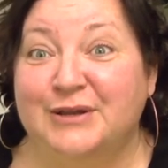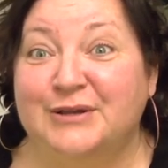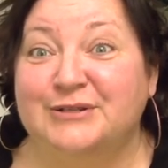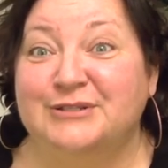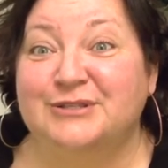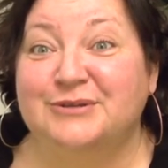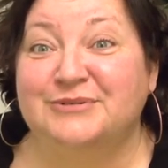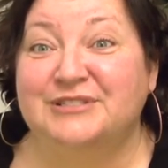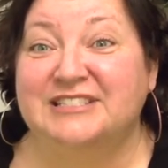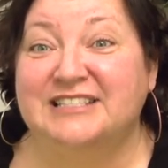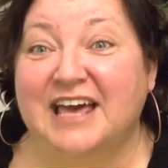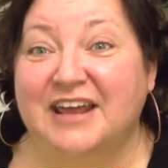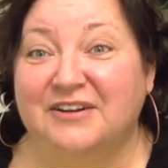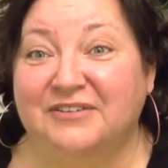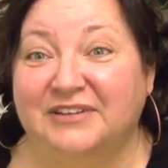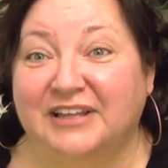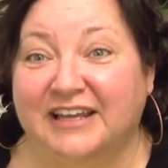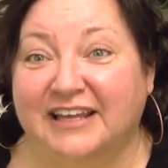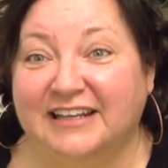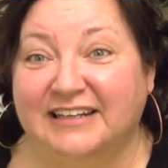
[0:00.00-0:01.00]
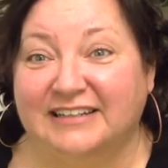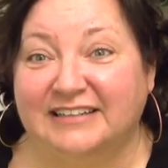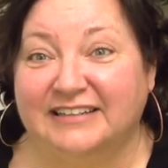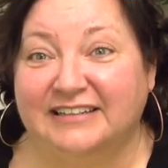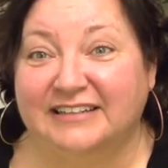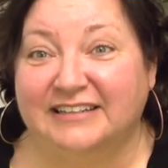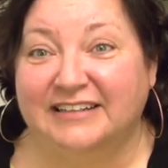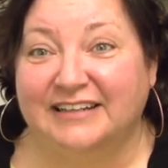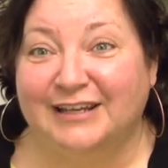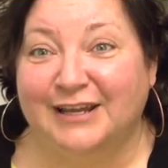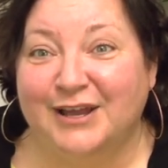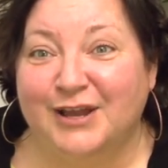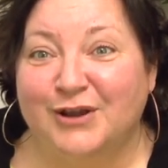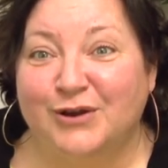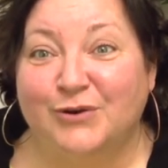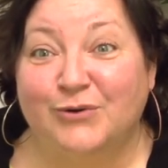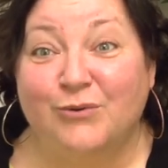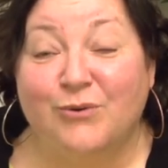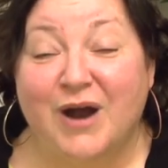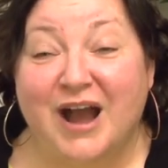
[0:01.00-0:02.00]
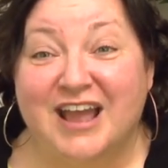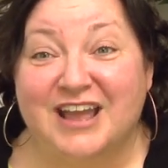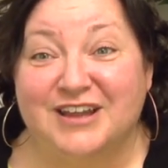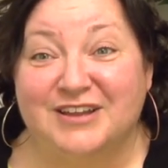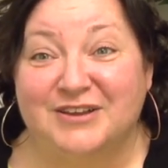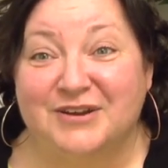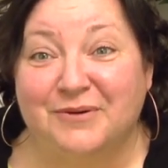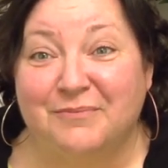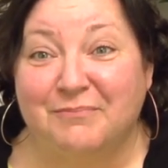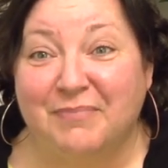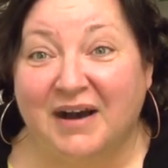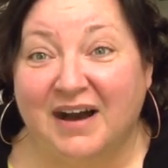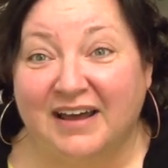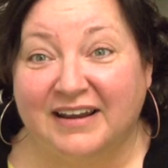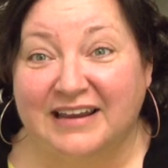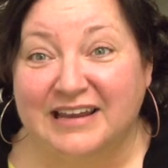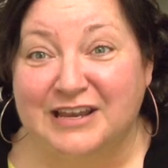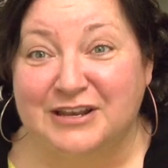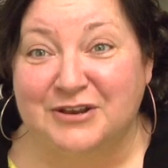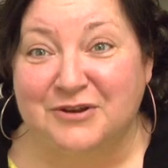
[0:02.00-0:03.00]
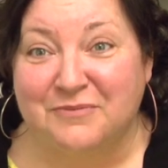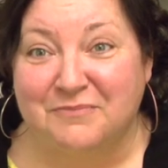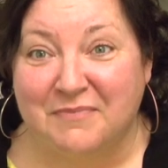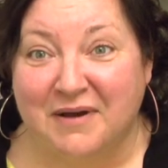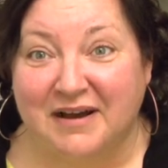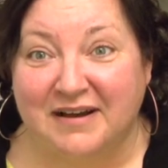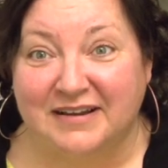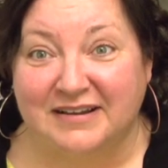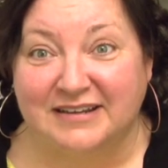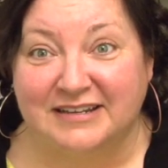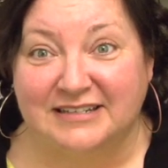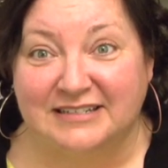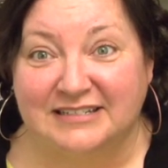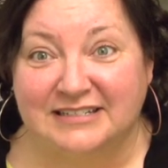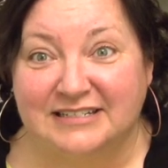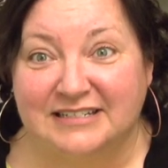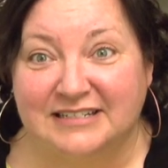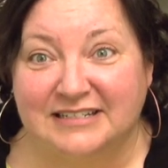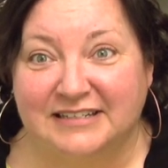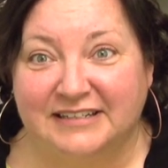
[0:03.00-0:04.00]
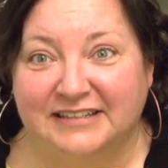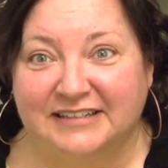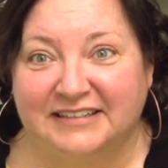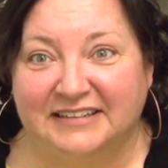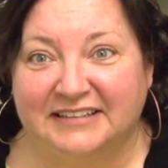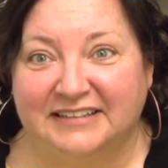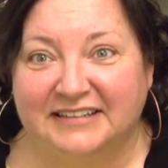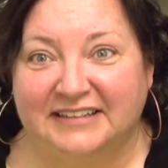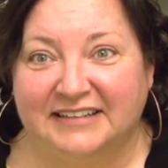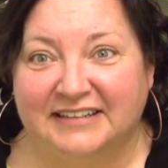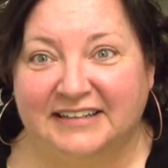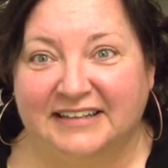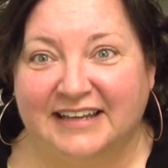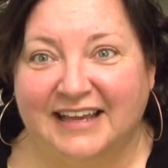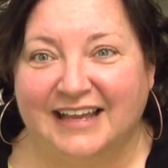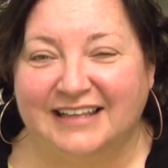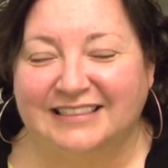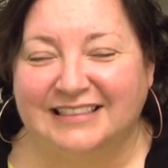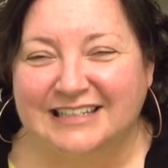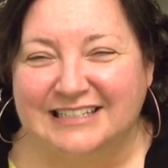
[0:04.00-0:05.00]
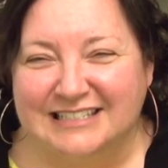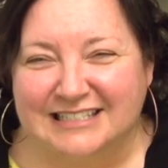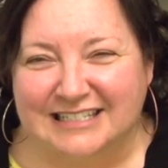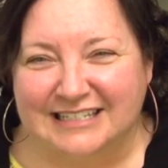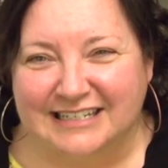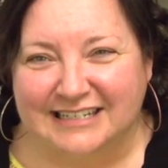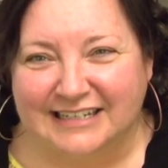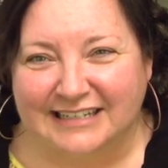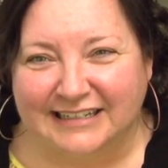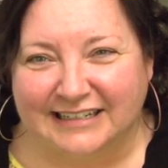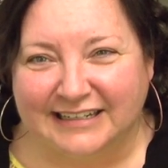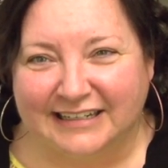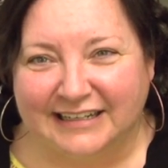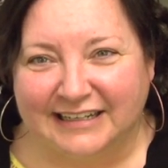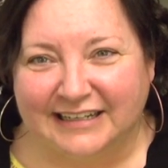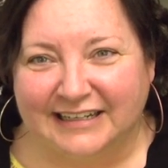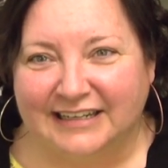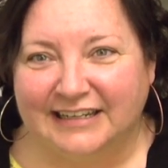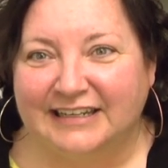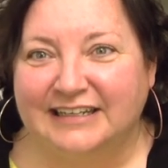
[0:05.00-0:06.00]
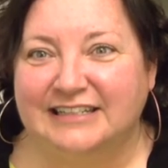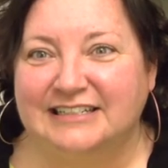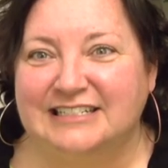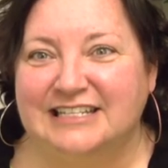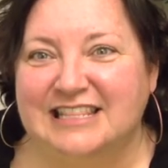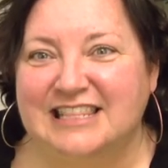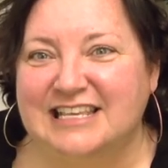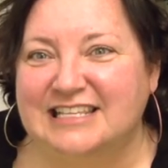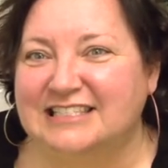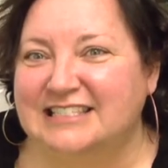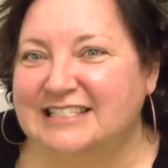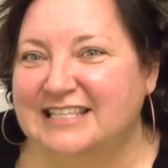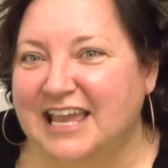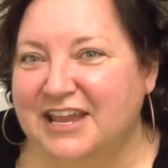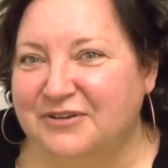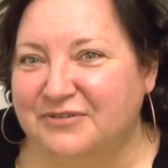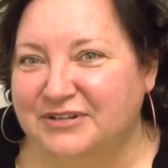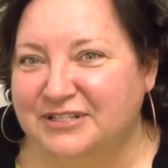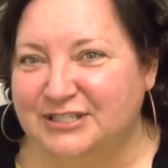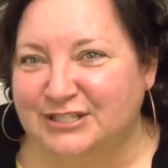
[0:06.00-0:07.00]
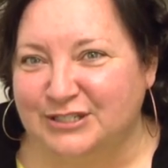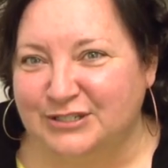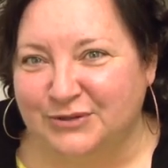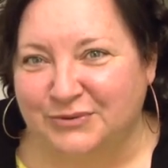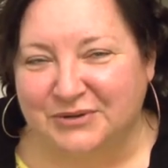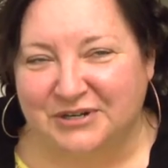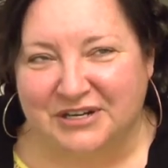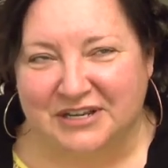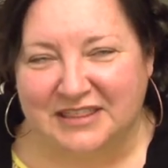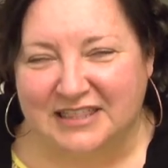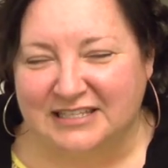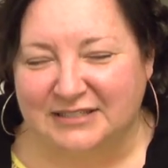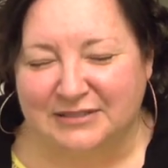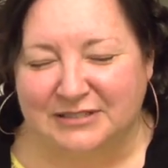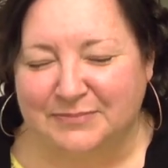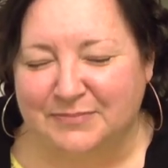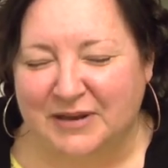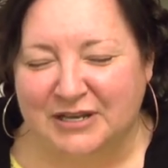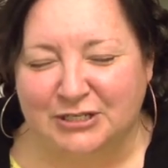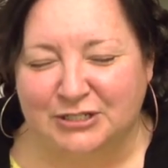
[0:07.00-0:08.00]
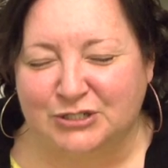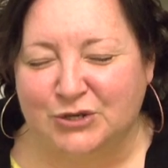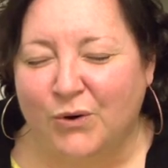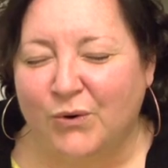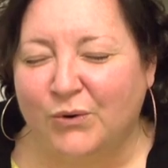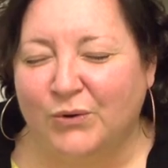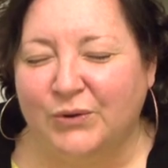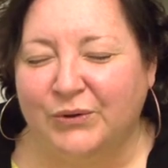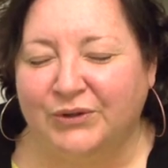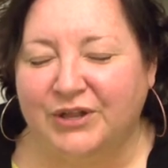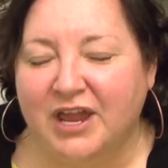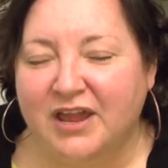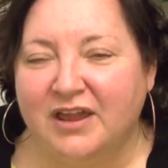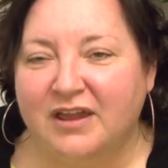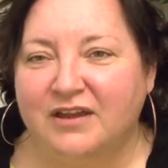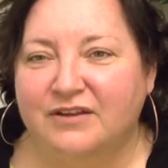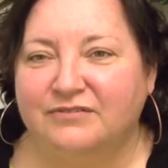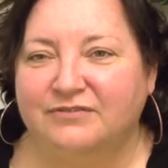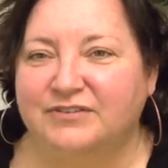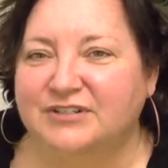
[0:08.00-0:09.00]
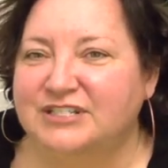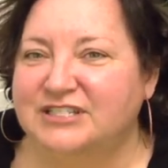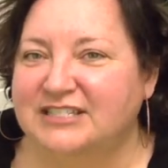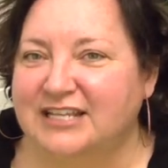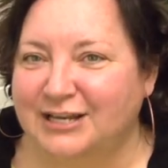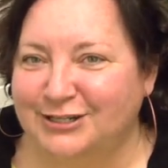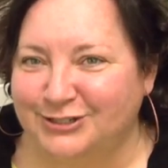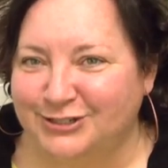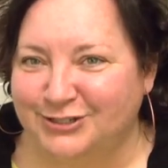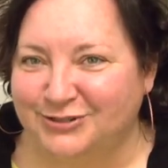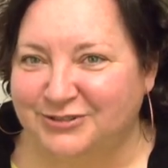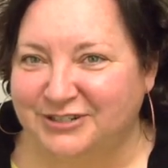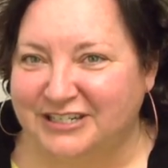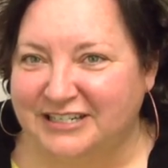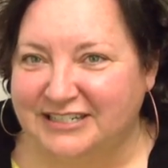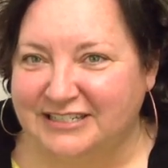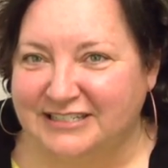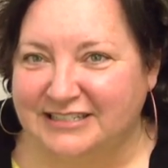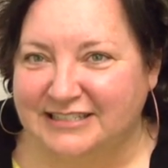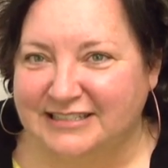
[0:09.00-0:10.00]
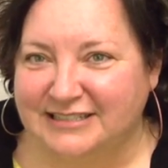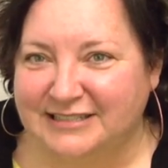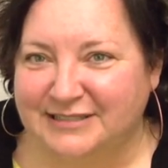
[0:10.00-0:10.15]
So settle in, quiet your body and your mind, and listen to this sacred story that's been told for centuries.